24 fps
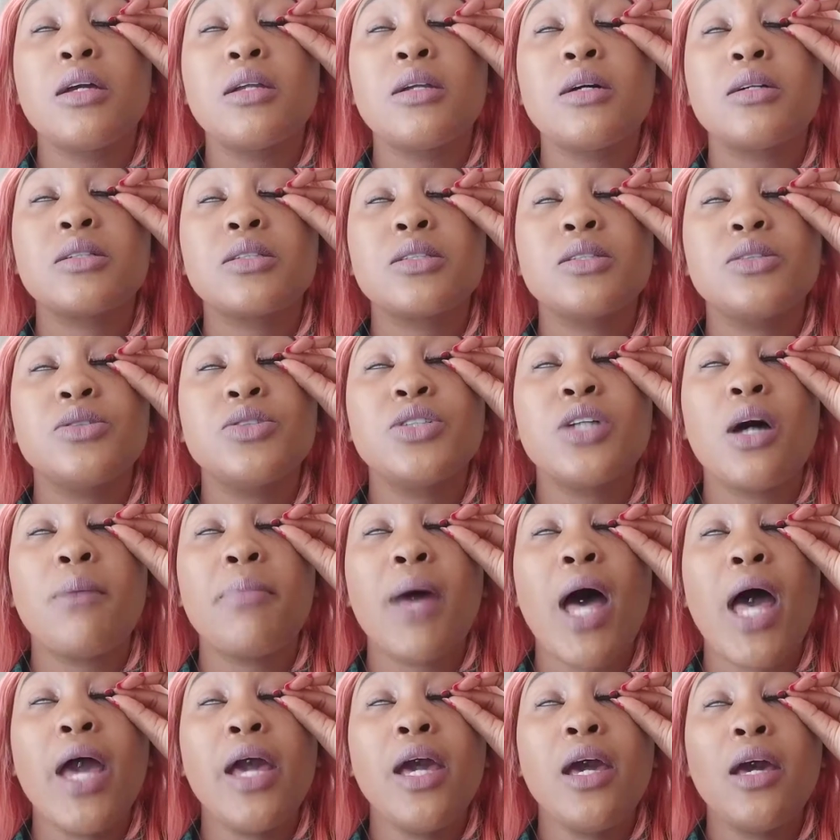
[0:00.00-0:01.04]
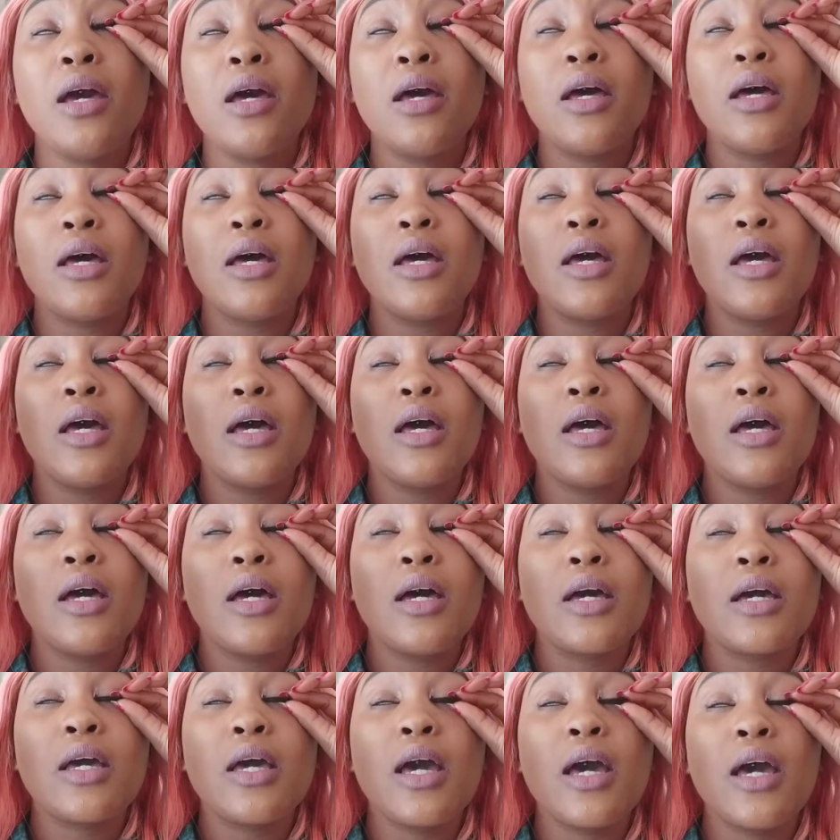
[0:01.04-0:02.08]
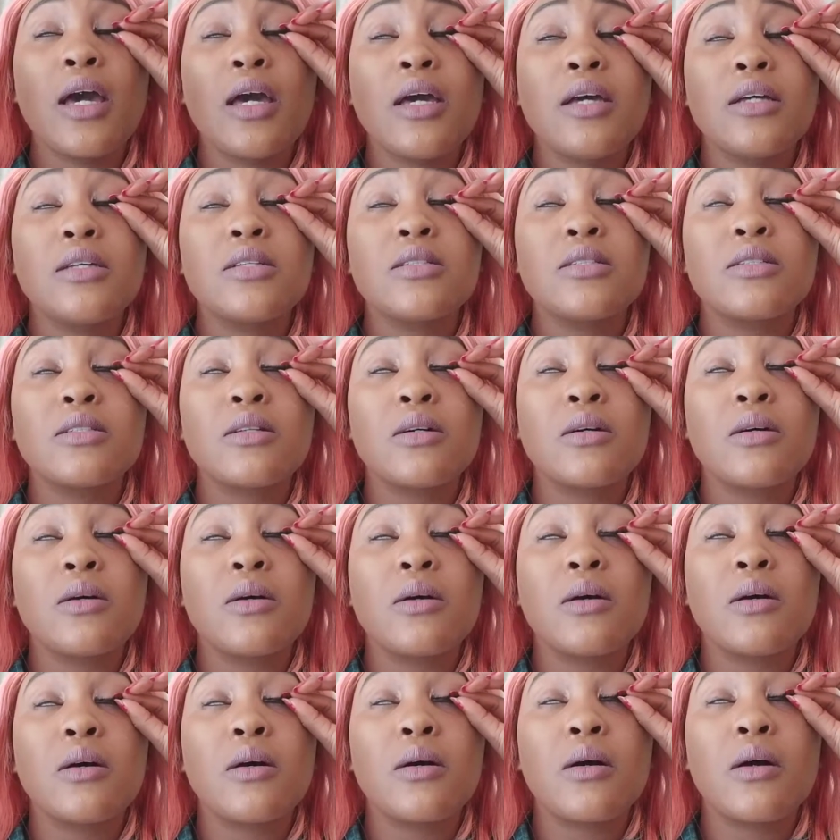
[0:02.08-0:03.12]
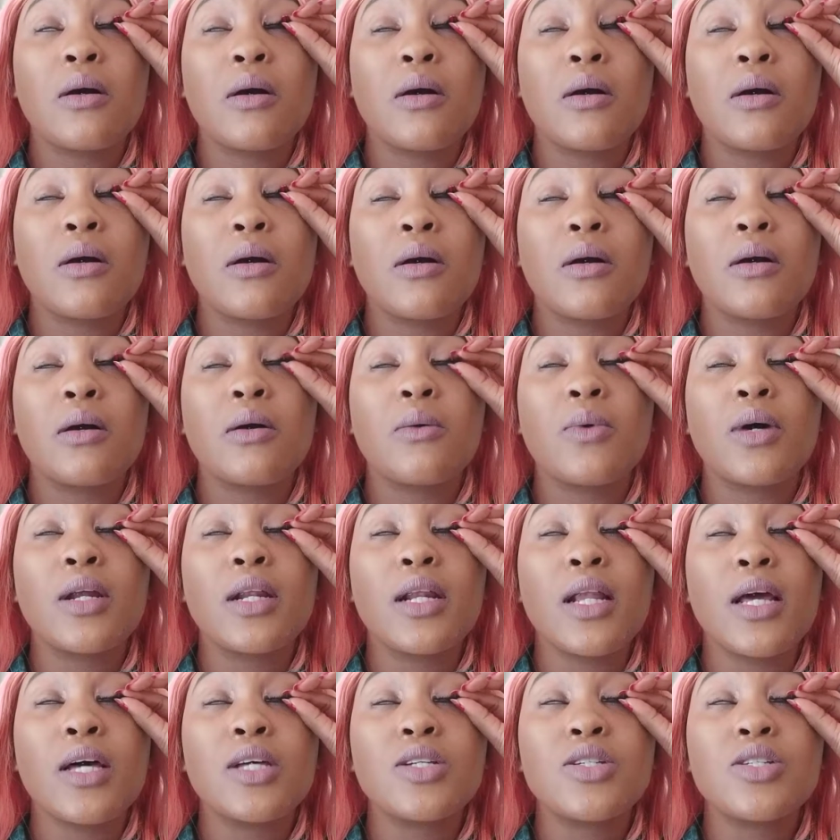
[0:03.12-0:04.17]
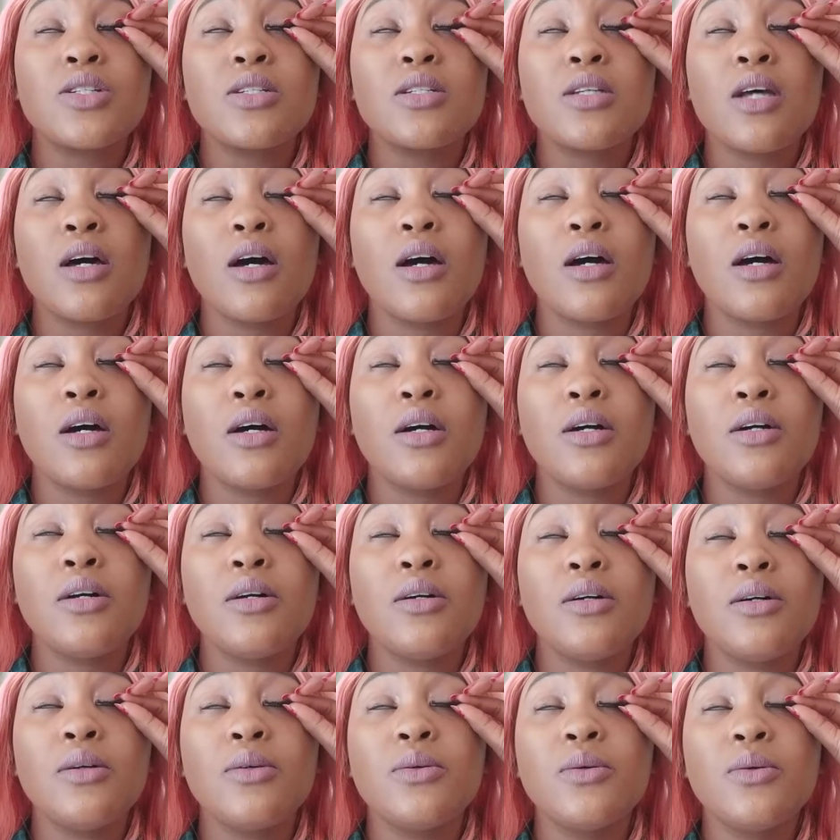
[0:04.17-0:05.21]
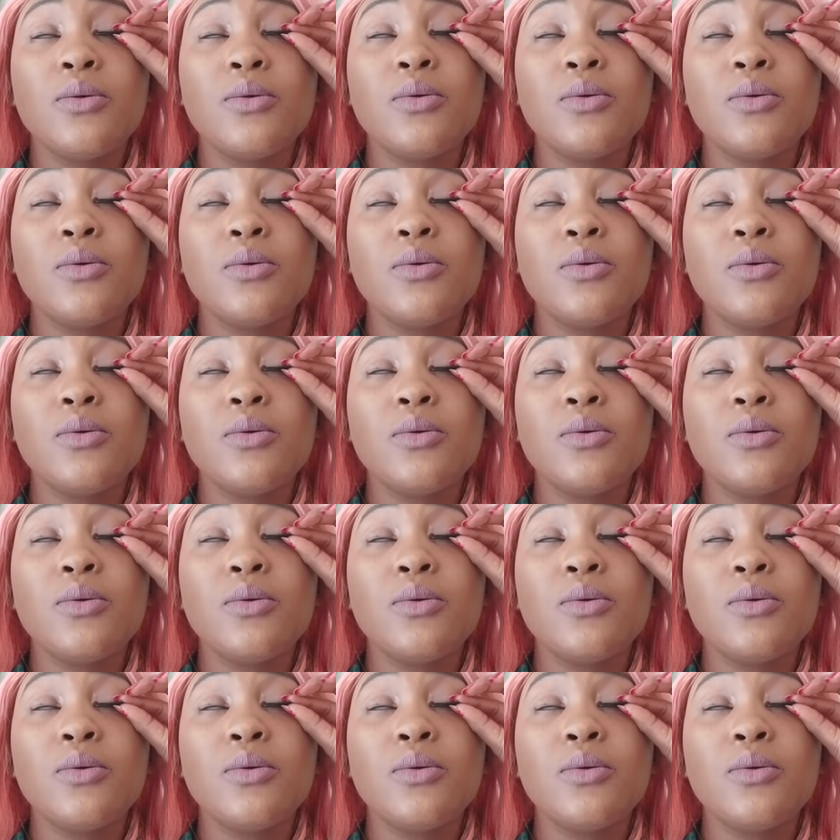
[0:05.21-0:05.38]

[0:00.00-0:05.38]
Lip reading: Not too shabby. Okay, so one lash down.